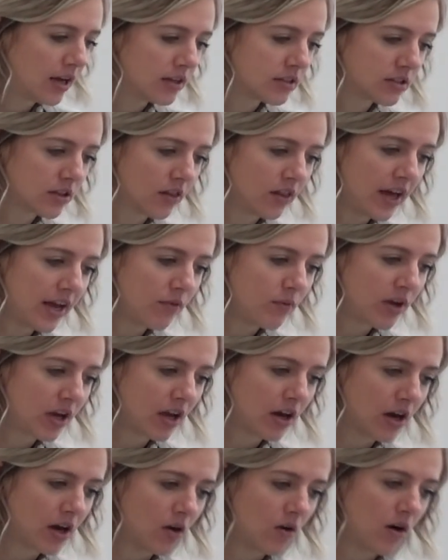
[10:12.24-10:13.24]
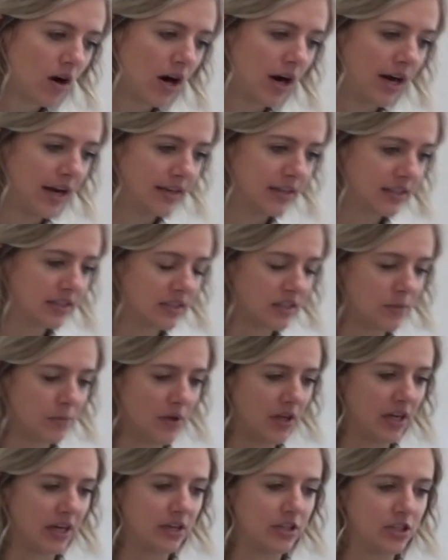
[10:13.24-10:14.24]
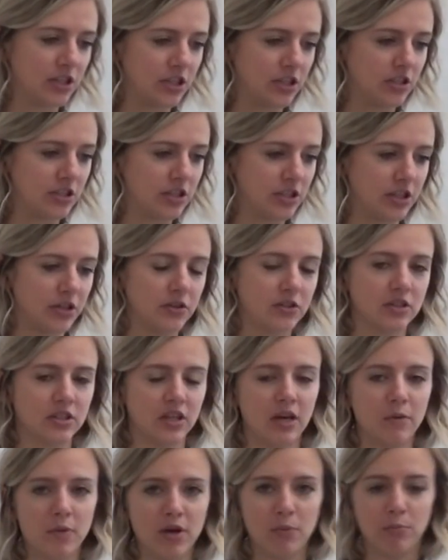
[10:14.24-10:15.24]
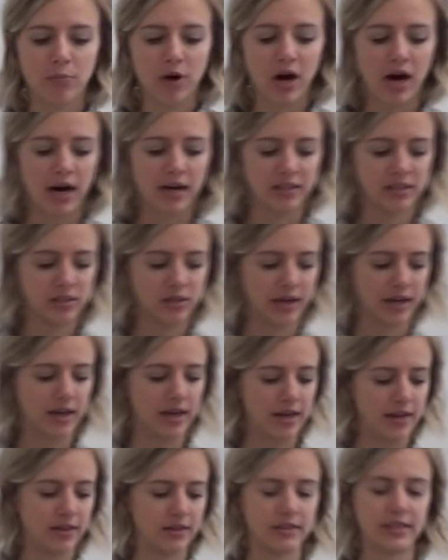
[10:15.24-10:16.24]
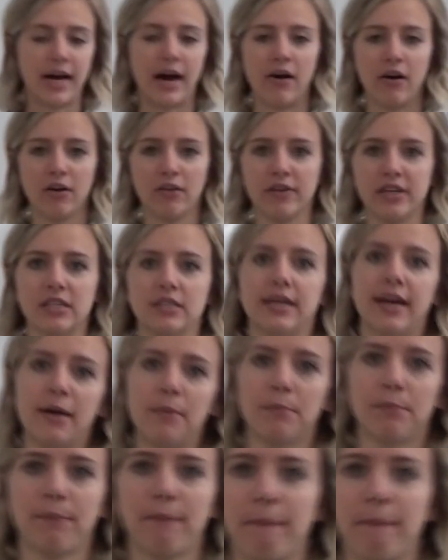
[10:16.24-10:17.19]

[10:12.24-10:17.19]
So then we can go on to simulation 2. So let me pause so I can get the tower reset up.